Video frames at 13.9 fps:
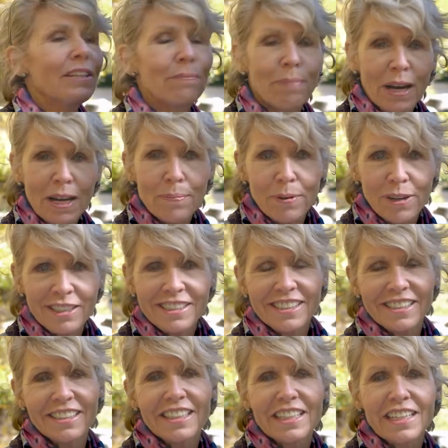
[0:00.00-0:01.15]
The
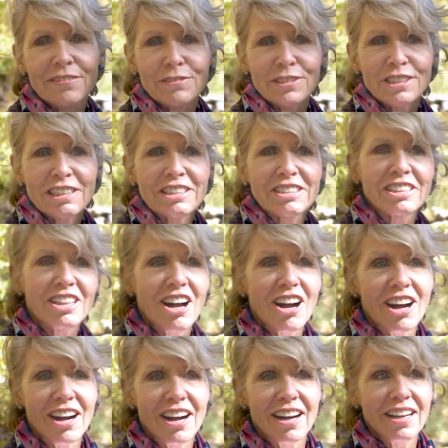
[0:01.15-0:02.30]
bipartisan infrastructure
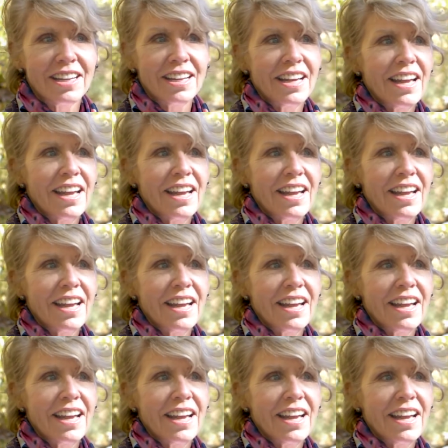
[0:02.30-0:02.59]
law